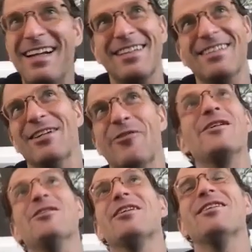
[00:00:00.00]
is there no way
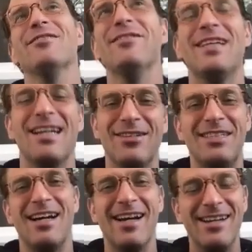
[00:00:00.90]
you could have left that
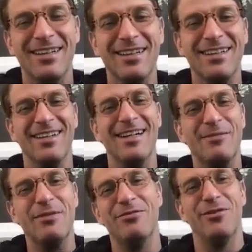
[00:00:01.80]
outside
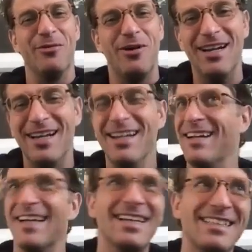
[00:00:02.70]
like before?
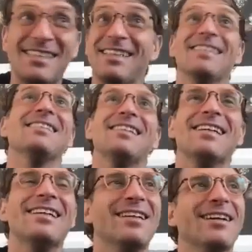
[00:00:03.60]
Like,
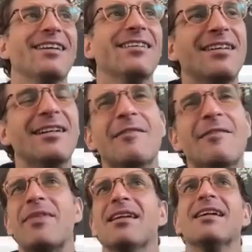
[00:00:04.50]
seriously, you know,
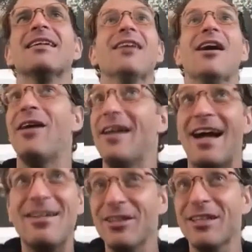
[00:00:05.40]
like, no, I,
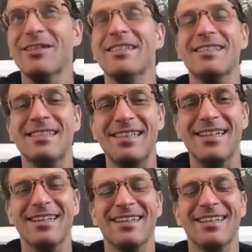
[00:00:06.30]
I really don't need to see it.